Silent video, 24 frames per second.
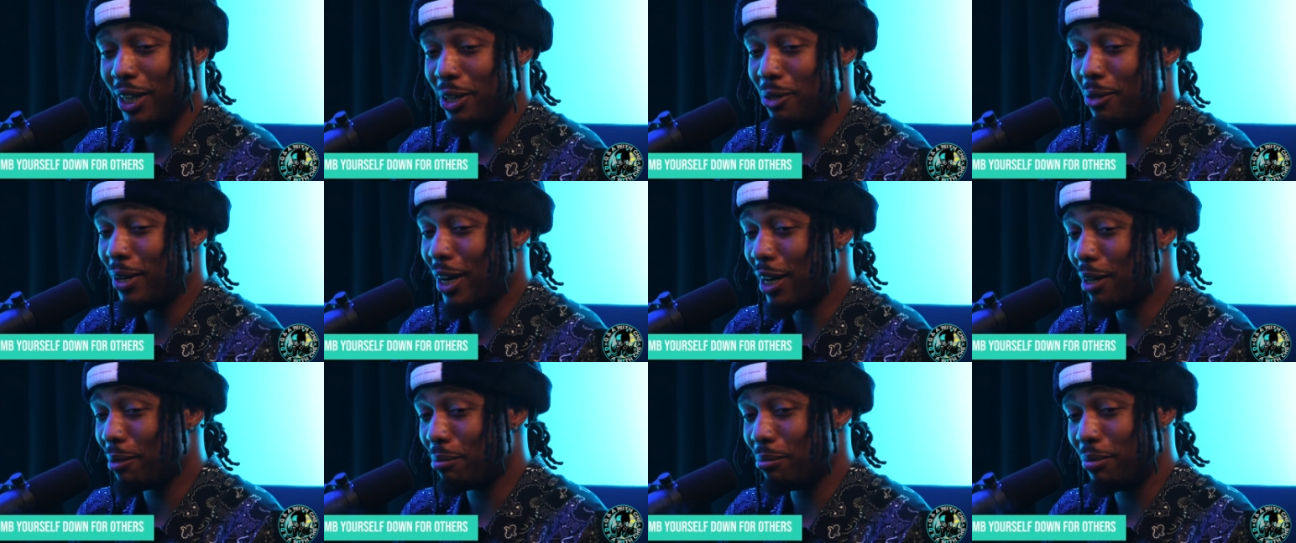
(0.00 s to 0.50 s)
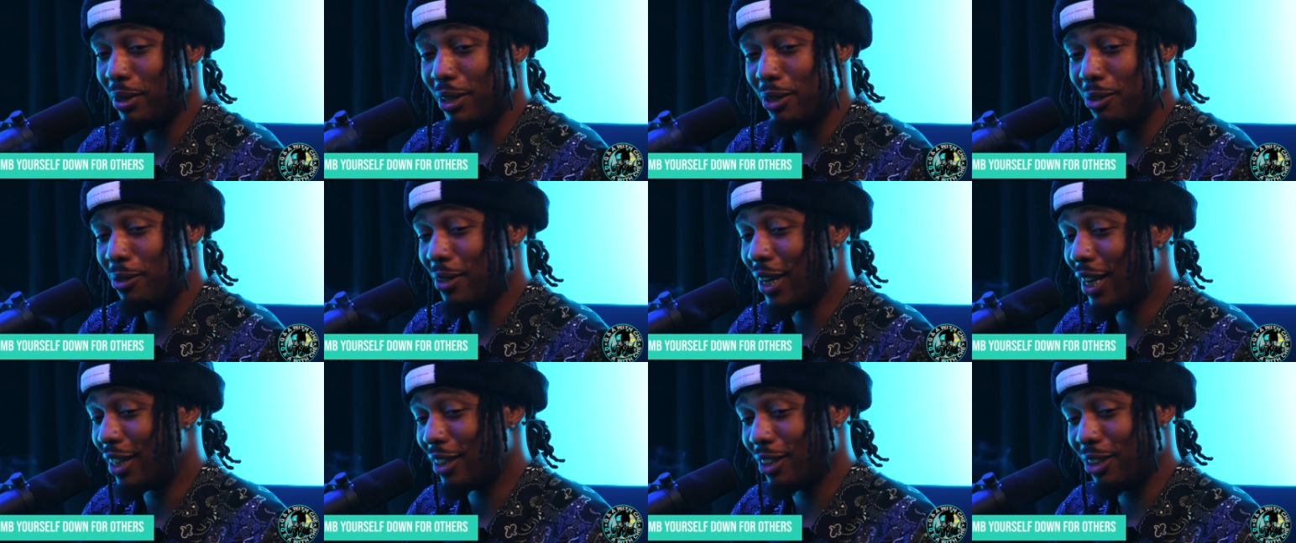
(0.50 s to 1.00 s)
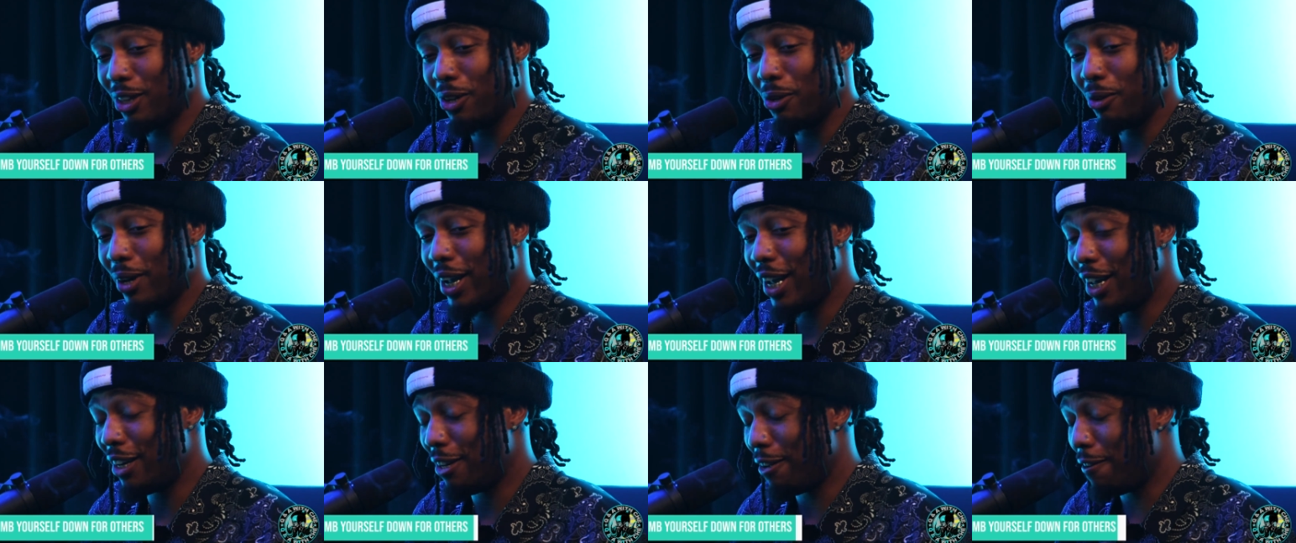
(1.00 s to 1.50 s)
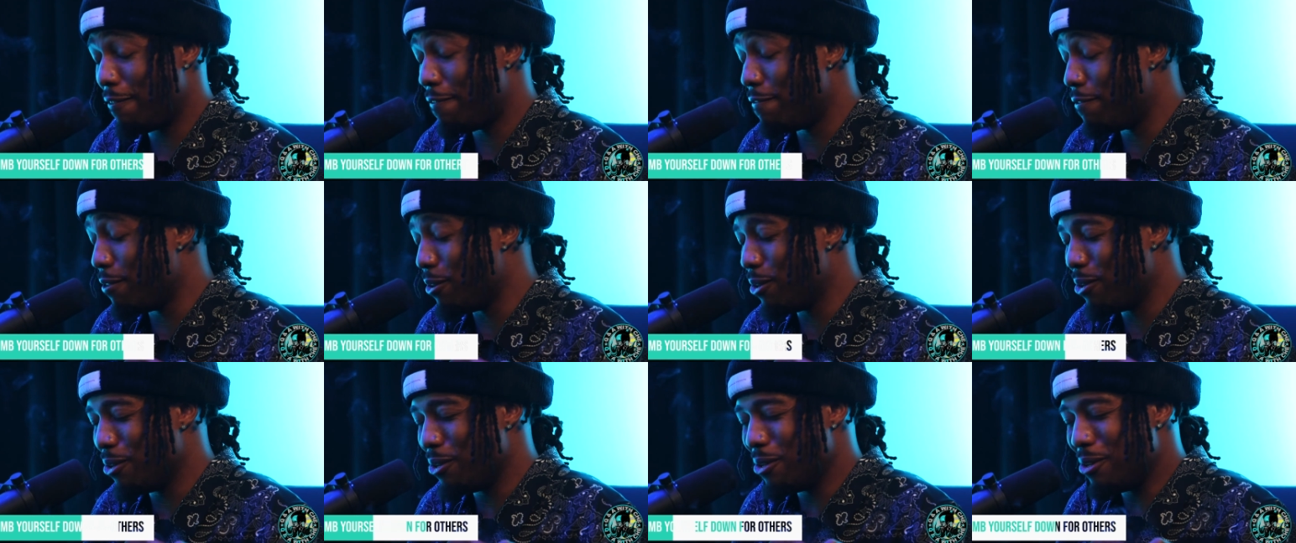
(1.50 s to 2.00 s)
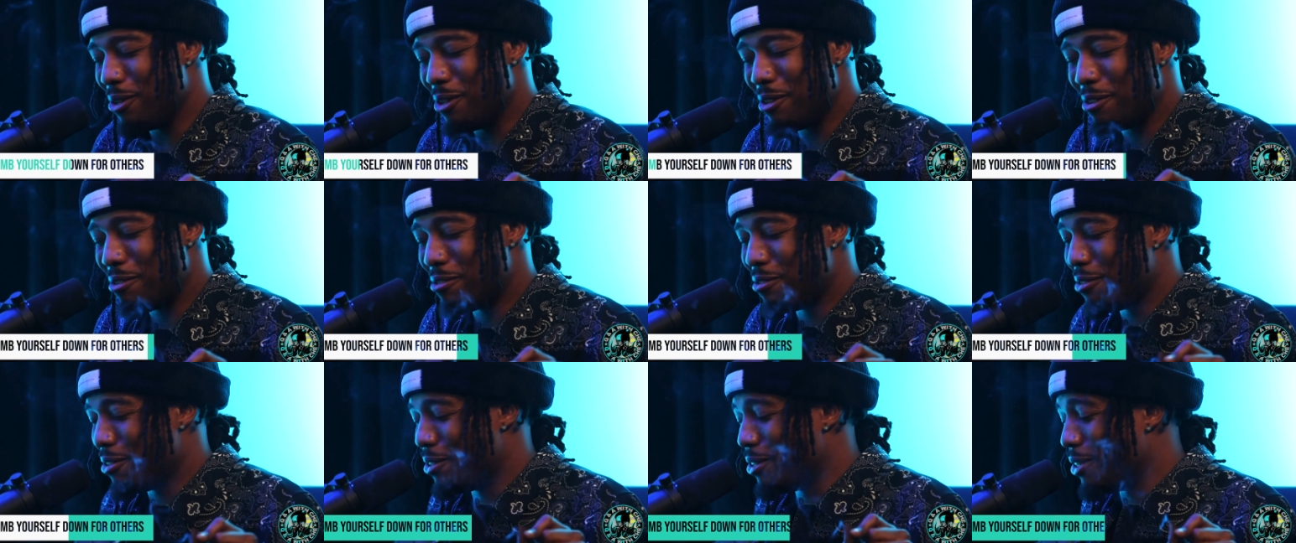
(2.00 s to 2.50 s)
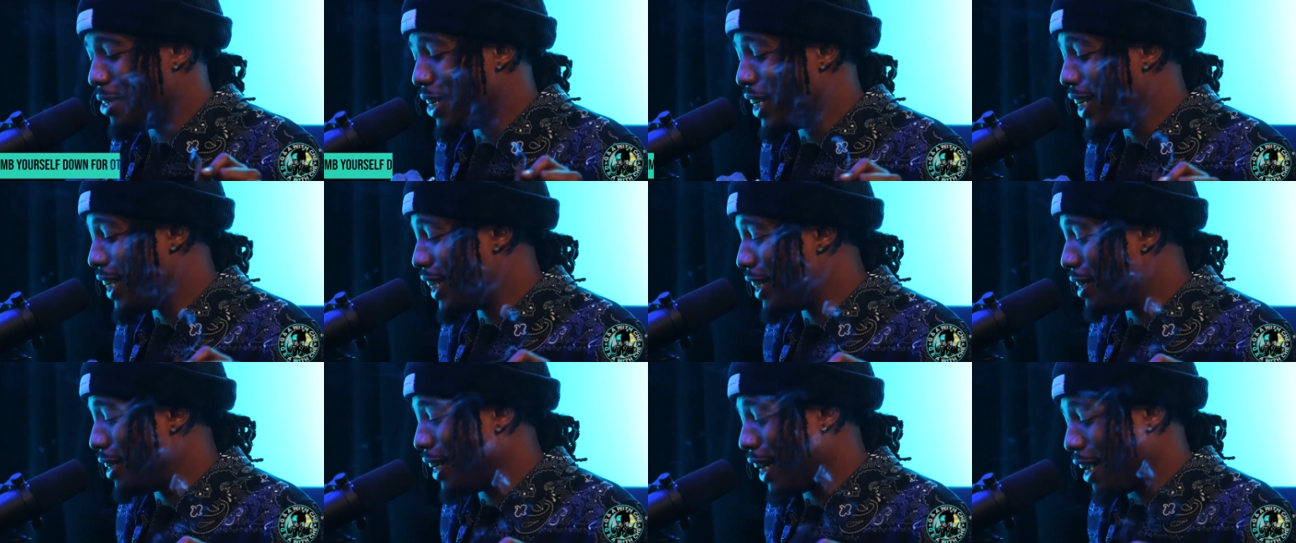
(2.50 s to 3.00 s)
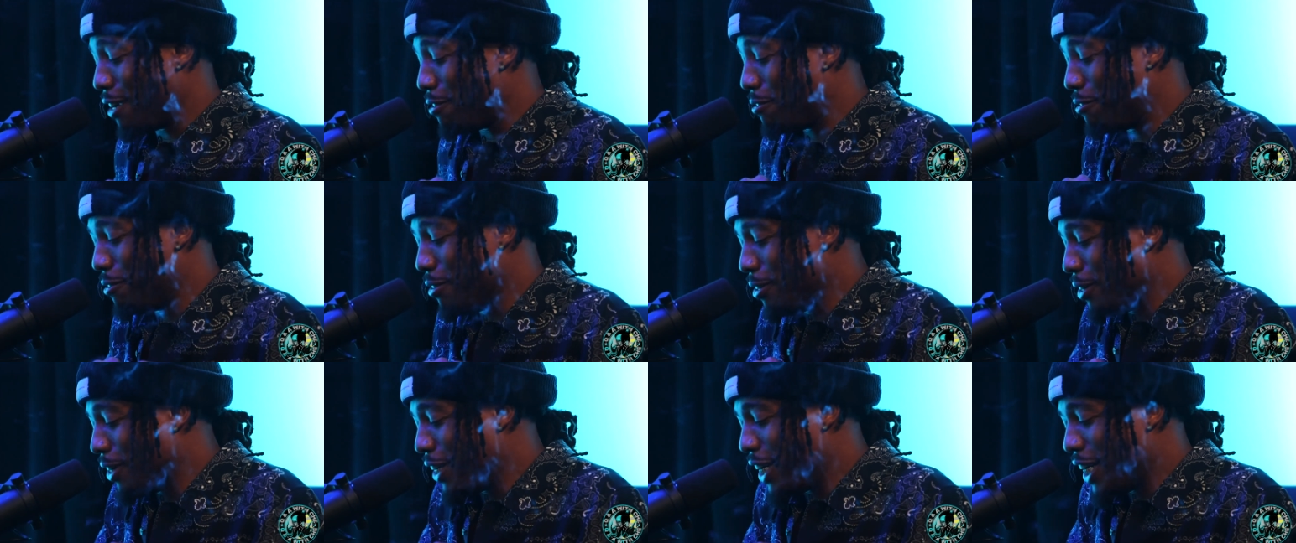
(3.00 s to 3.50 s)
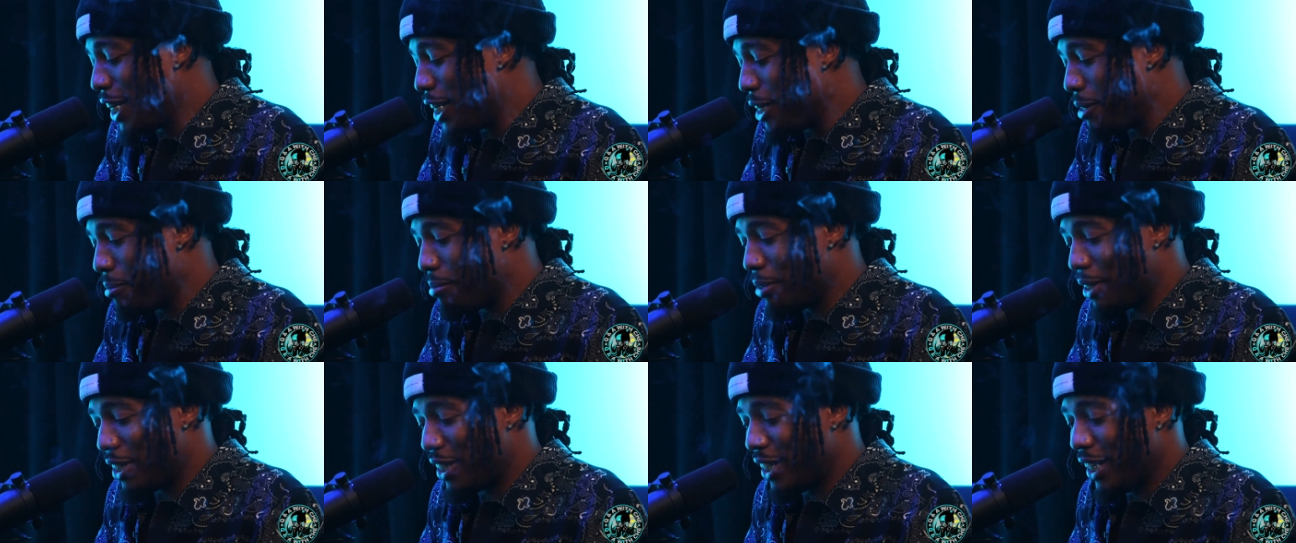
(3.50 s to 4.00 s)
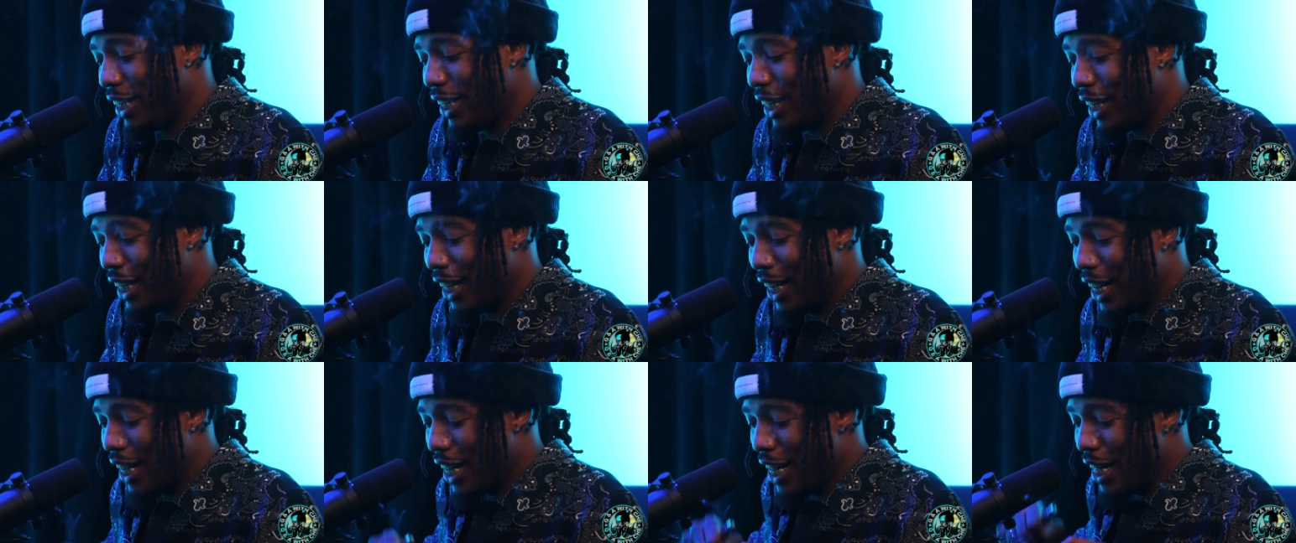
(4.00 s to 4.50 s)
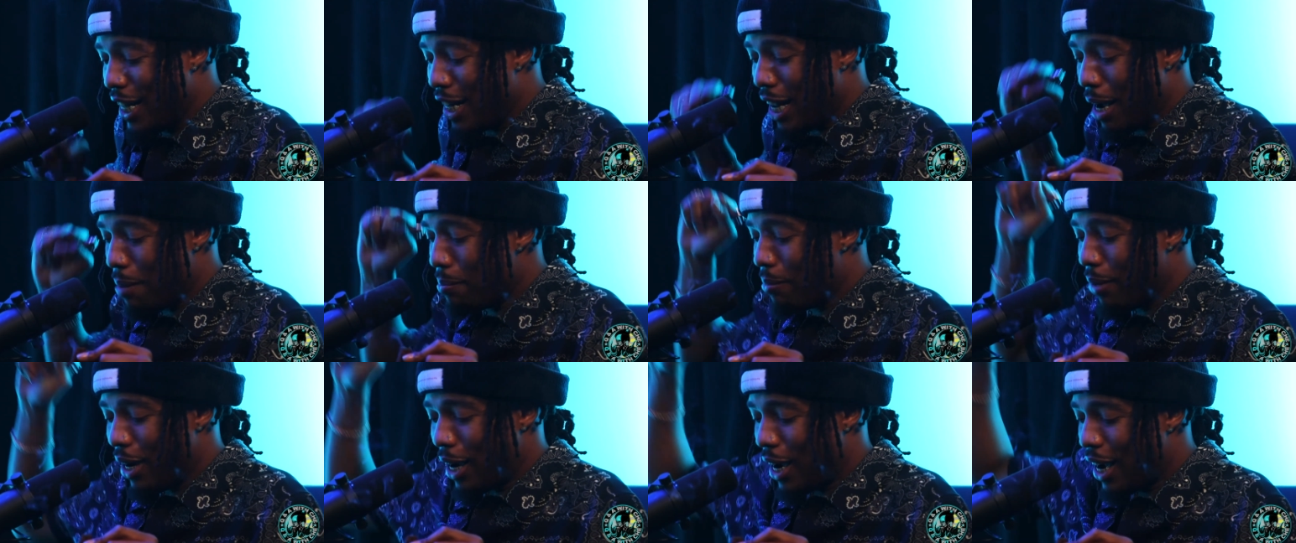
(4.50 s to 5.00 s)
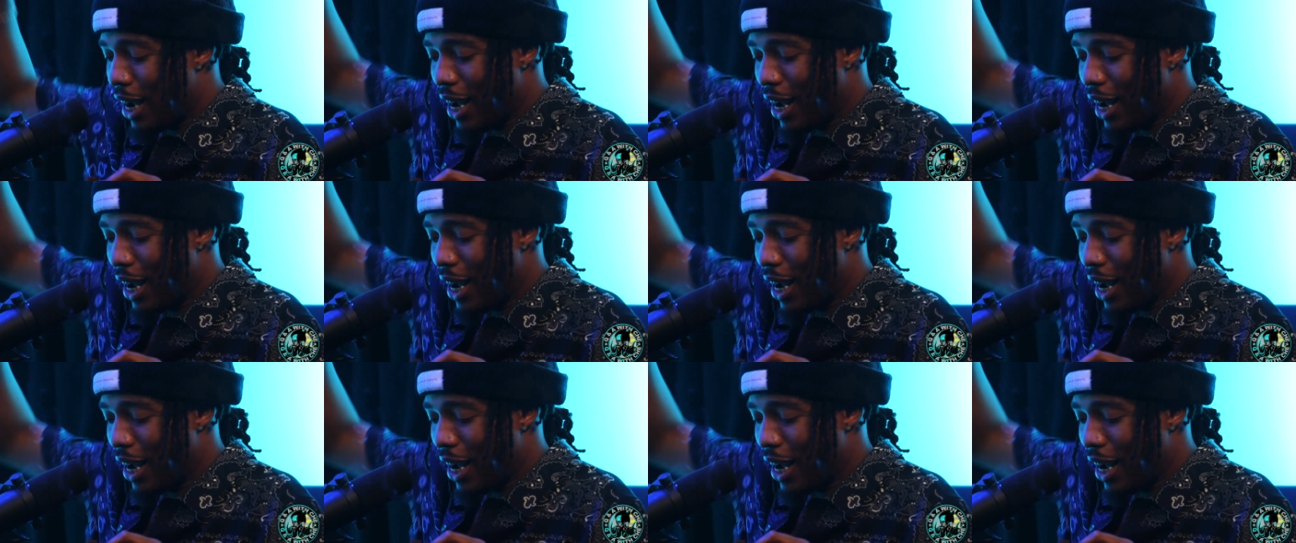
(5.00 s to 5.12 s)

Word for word: You gotta be. You gotta go at it full full hunt like full hundred percent. I'm